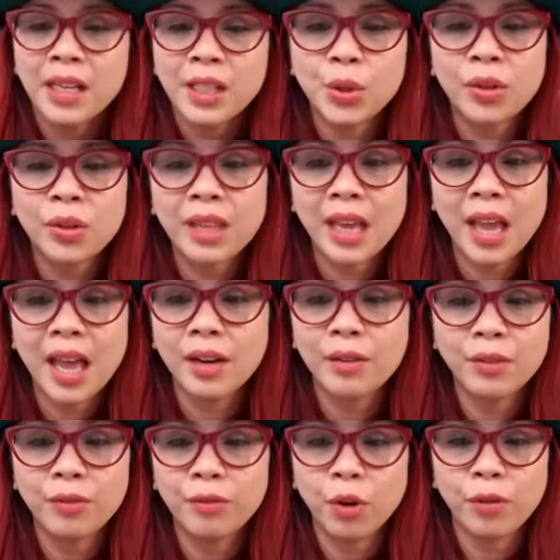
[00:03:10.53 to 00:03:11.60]
So at the end
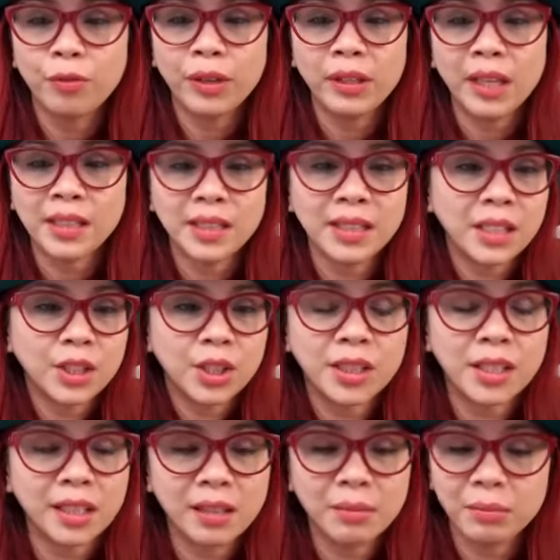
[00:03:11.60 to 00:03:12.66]
of the four free lessons, I
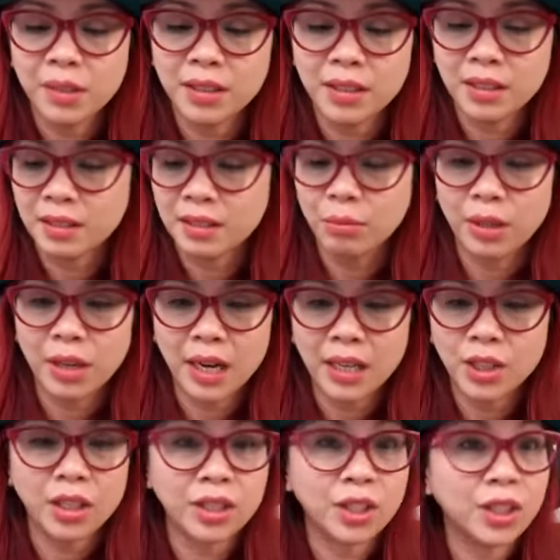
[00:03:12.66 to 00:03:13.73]
just tell them this is what I
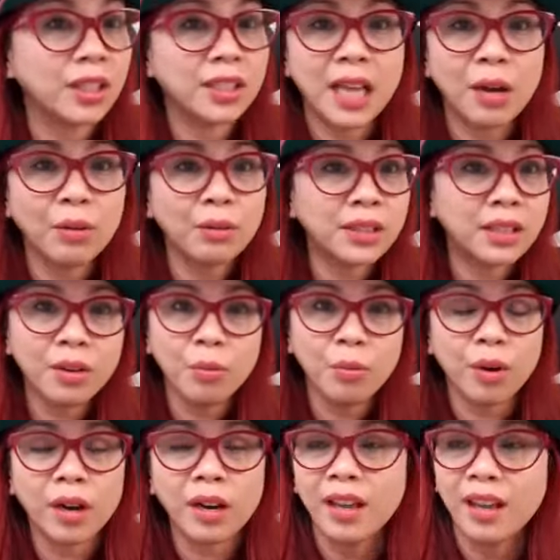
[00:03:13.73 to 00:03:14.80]
charge and this is how it's going to
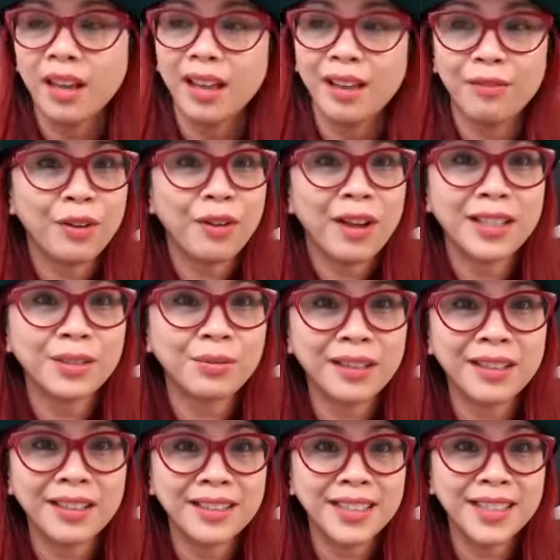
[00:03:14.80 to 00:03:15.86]
work. If you guys want
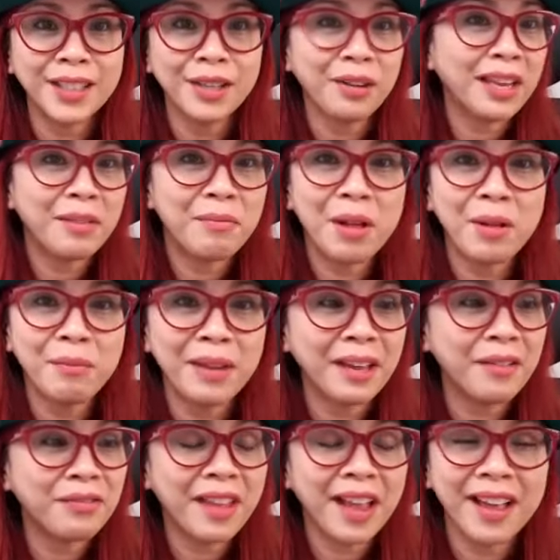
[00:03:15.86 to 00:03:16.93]
to continue, email me.
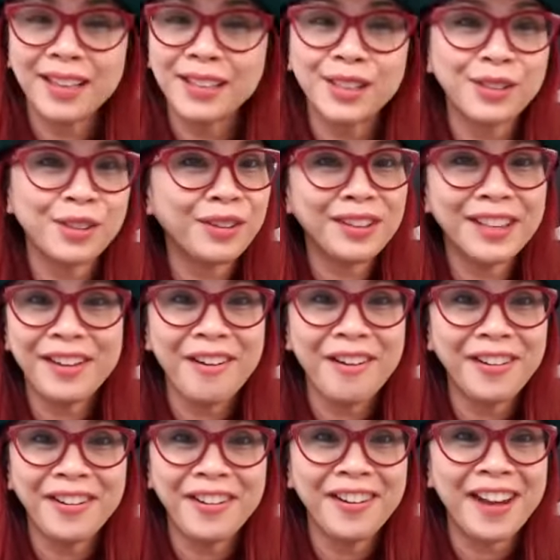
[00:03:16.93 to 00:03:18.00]
If not, it's totally
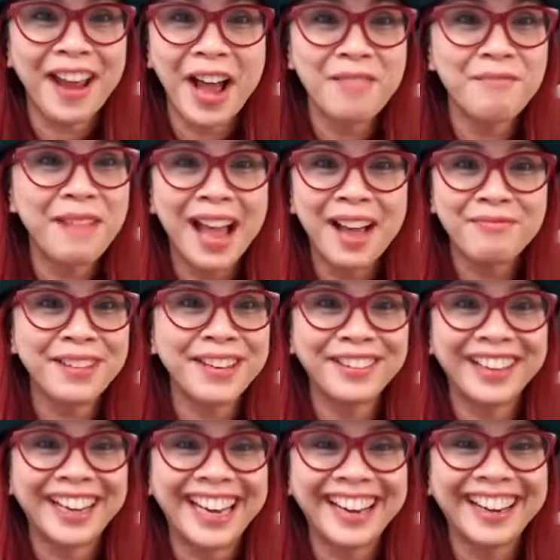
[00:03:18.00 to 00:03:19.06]
all good. I'm happy
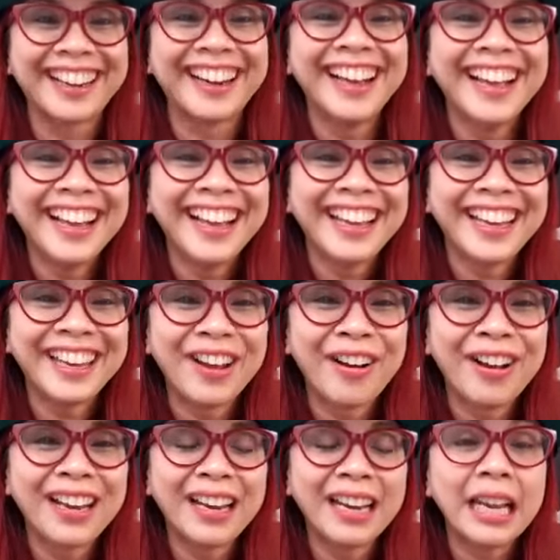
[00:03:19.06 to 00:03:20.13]
you're here. You know,
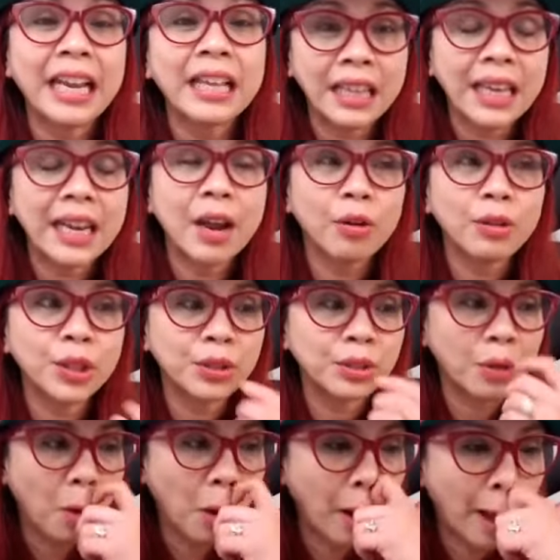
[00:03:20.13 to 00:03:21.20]
and then, and then I also
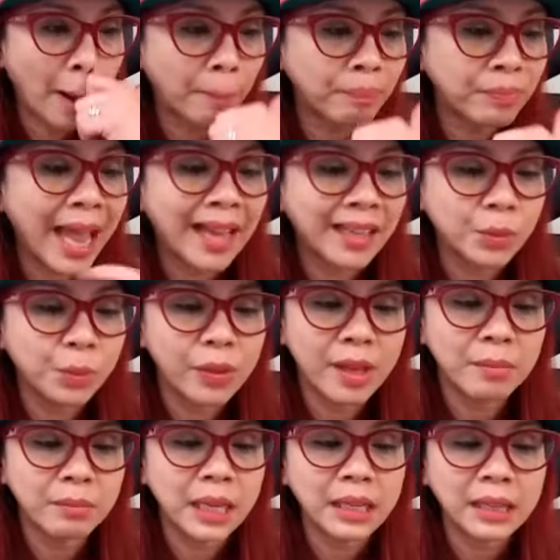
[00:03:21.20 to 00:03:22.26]
um, add with
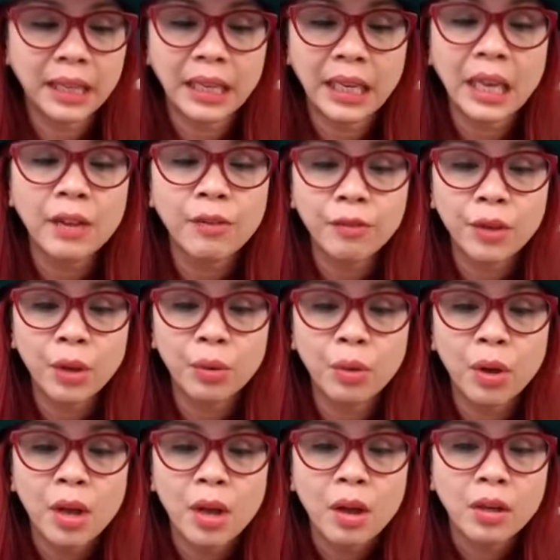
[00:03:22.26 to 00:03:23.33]
them that like if
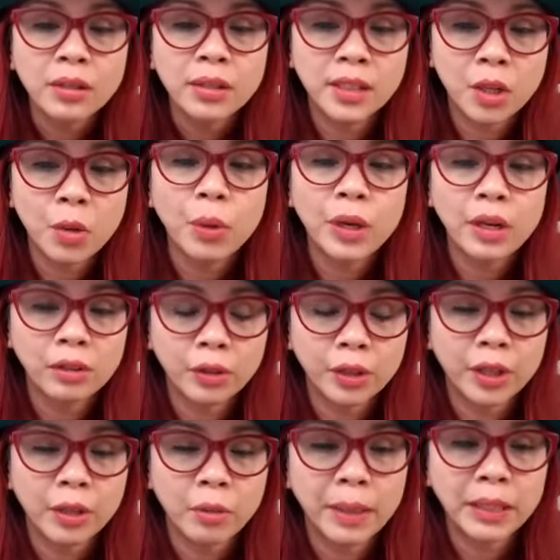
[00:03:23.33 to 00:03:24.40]
you still want to
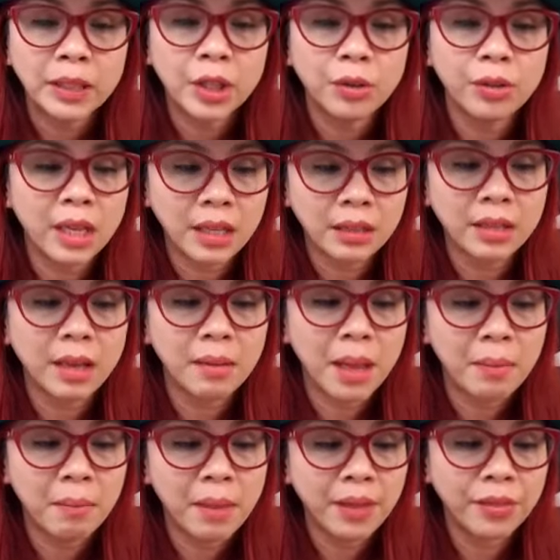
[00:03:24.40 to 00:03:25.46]
learn, but you think that
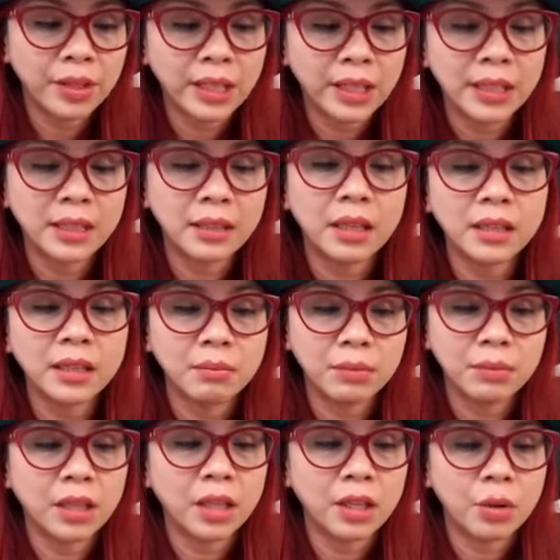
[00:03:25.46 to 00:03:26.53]
my method is not
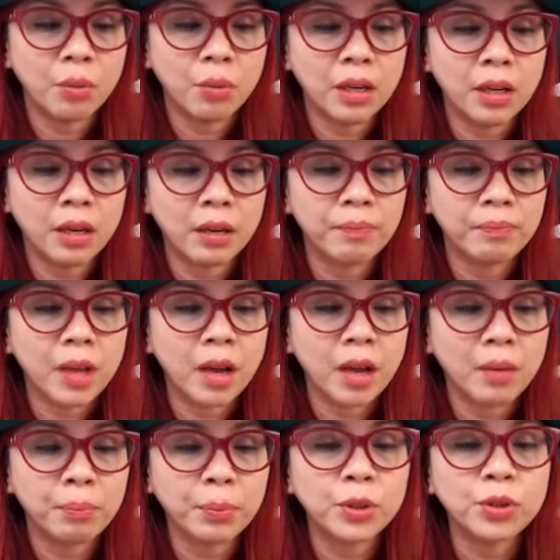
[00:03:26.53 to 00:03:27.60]
something that you want to
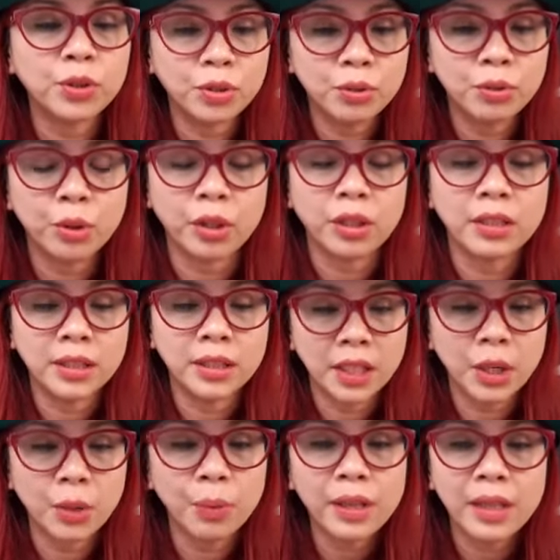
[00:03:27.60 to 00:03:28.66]
uh, pursue or
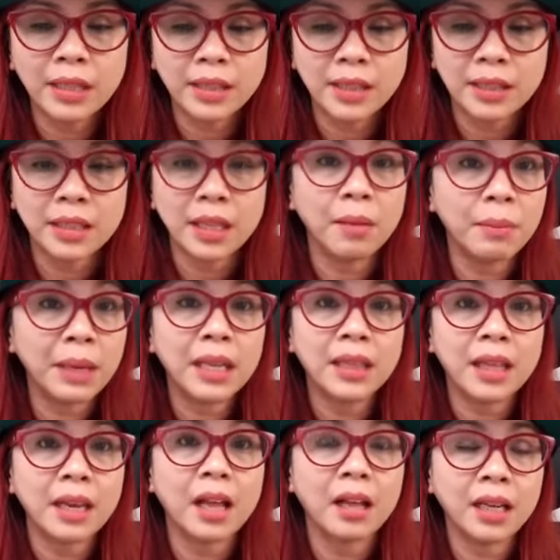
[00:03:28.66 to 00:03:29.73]
continue with, I said, tell me, and
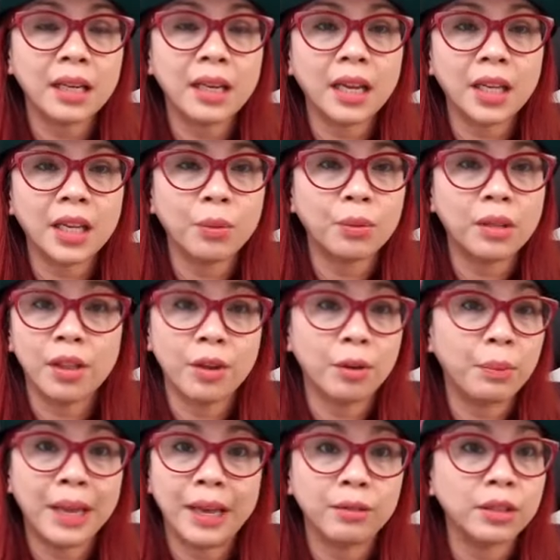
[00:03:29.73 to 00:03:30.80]
then I'll connect you with other
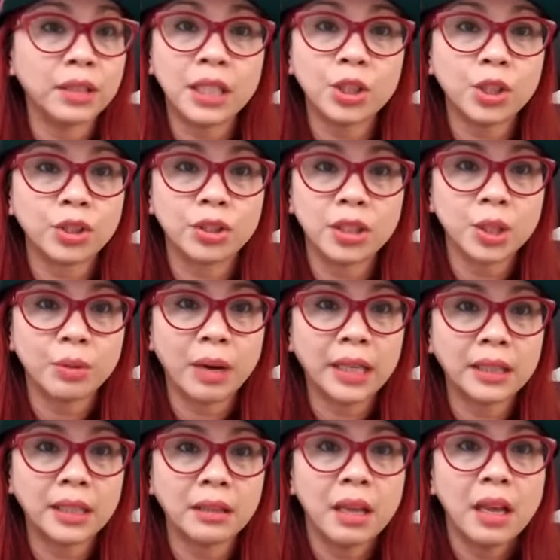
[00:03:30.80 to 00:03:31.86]
piano teachers,
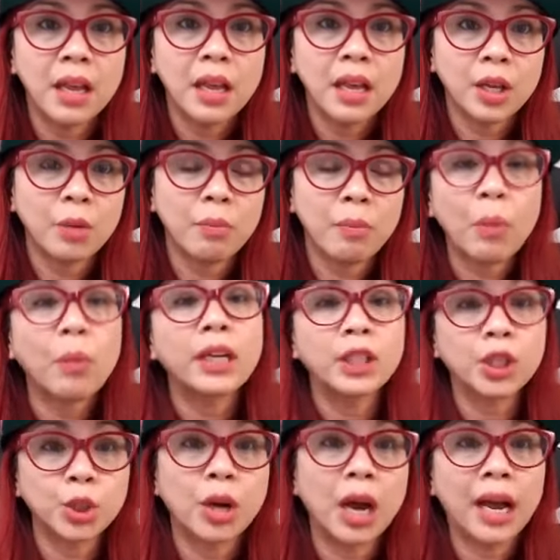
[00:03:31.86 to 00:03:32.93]
right? That you may want to
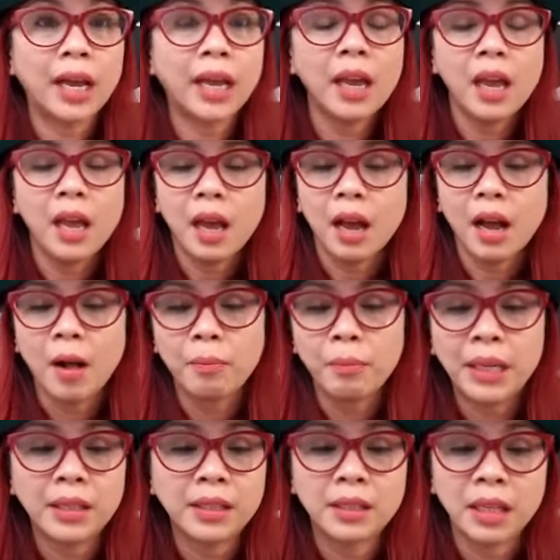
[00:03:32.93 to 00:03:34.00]
try. Um,
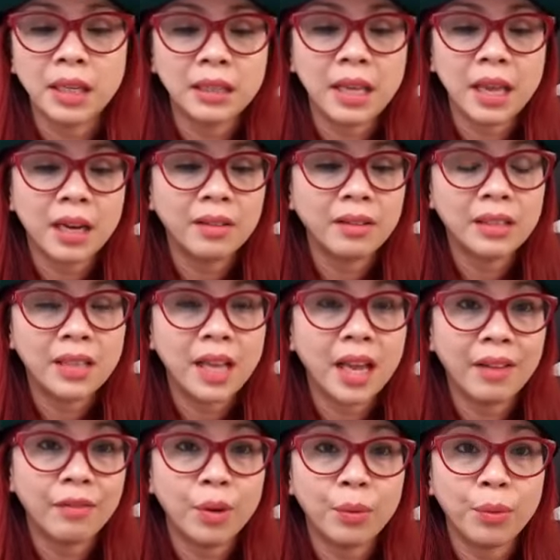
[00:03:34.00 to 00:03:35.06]
because at the end of the
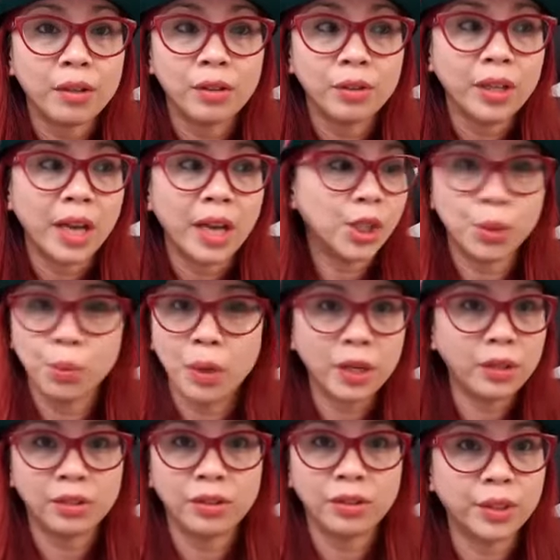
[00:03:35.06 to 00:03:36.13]
day, if you want to learn, I just want
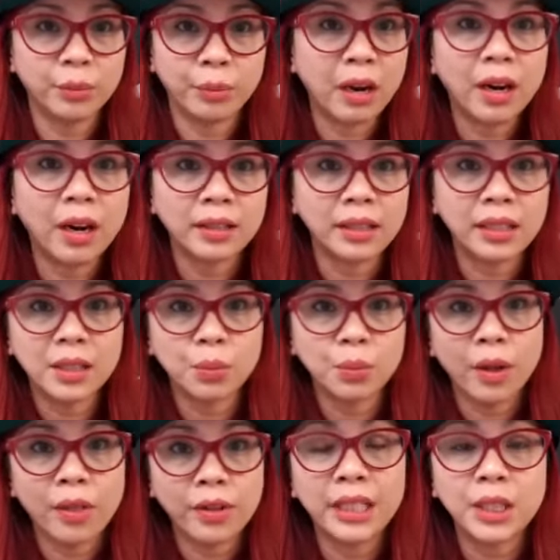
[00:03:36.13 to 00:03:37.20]
you to learn regardless,
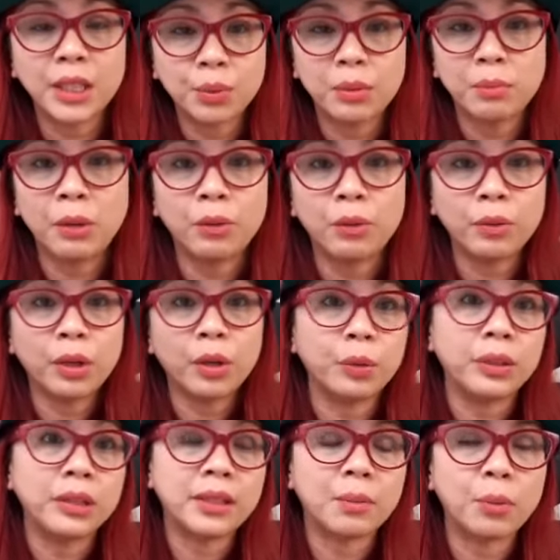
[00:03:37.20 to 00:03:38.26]
whether that's with me or
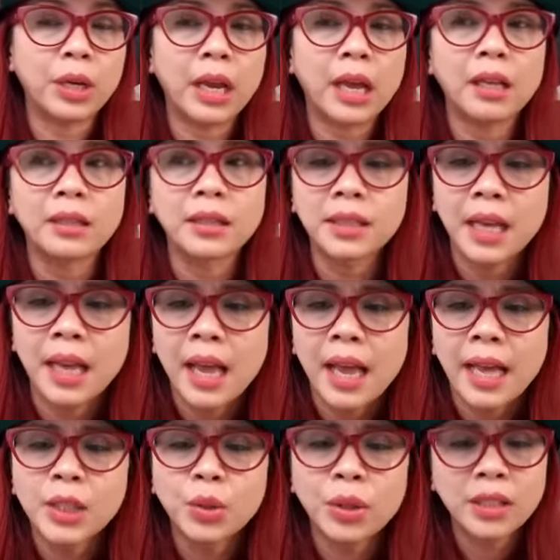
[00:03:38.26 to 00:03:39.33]
with someone else.
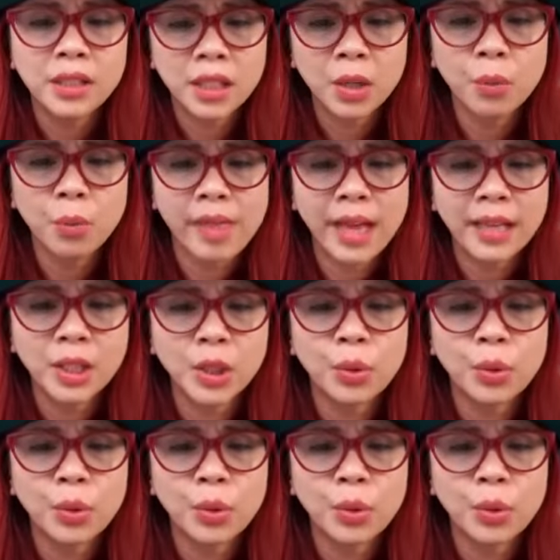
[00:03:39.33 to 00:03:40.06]
And so I started with that.